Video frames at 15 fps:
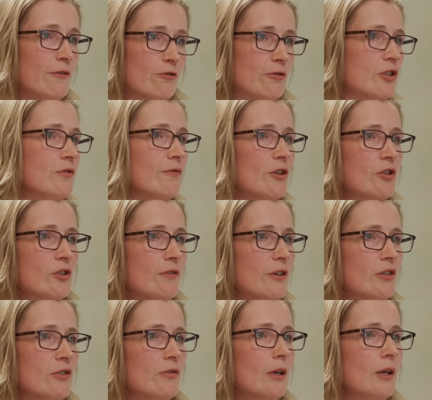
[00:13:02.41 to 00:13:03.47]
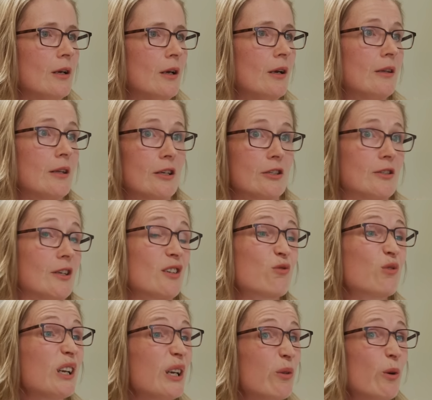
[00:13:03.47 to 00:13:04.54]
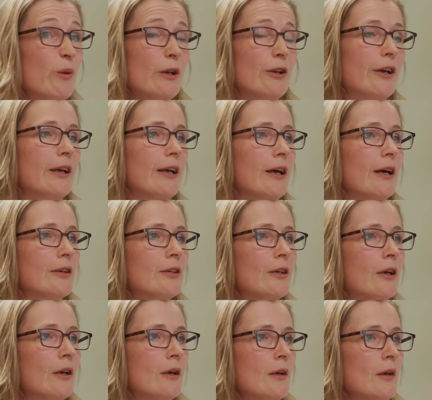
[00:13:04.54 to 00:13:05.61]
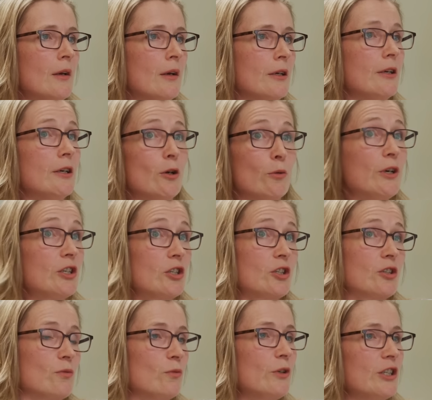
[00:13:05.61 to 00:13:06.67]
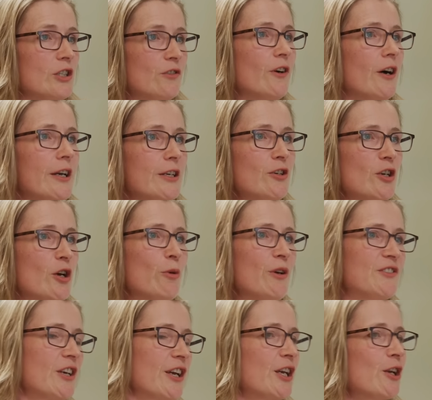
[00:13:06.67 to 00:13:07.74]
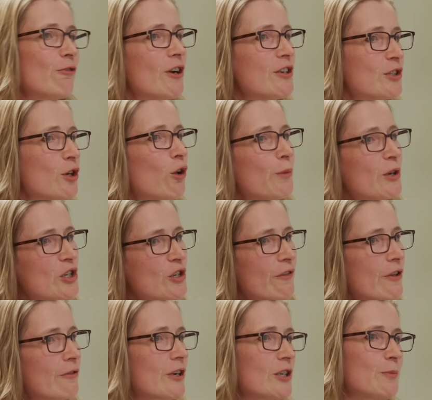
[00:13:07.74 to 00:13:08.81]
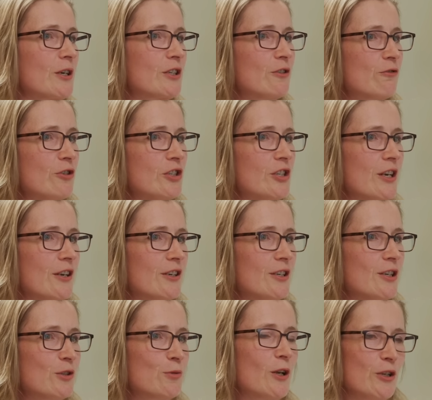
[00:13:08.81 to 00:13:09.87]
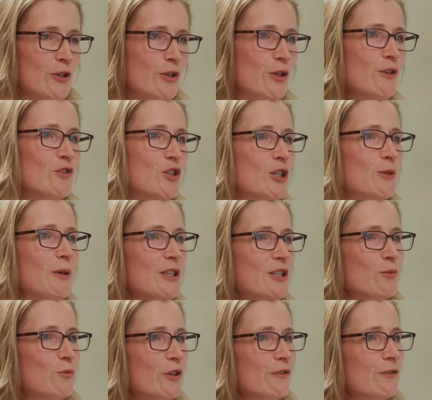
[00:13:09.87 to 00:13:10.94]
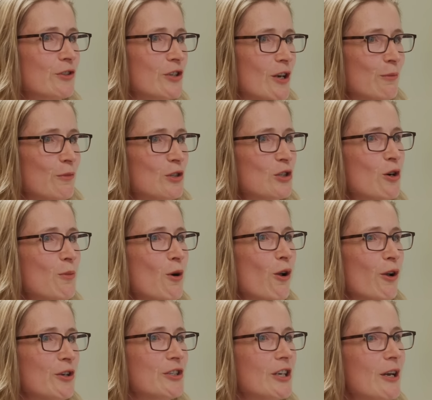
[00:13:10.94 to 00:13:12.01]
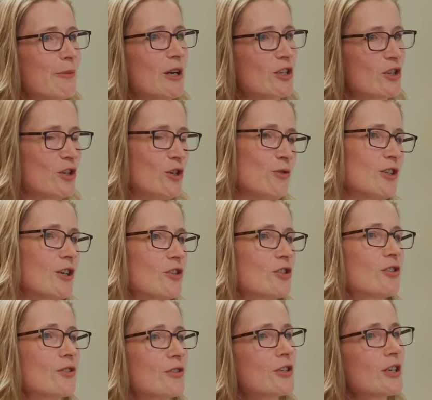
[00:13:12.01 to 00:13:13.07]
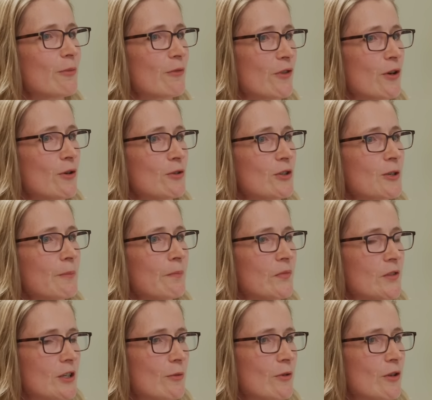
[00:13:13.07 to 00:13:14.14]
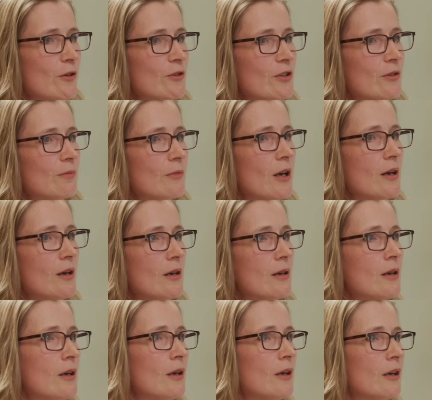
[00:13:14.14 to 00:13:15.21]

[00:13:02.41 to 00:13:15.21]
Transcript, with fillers: of the christian version of history that's that's really what we're looking at you know, which which fine, you know, we've secularized a whole bunch of other aspects of Christianity yeah. as well. You know, you've just spent some wonderful time with Tom Holland. Yeah. I imagine you touched on some of those. Yeah. Some of those. Uh,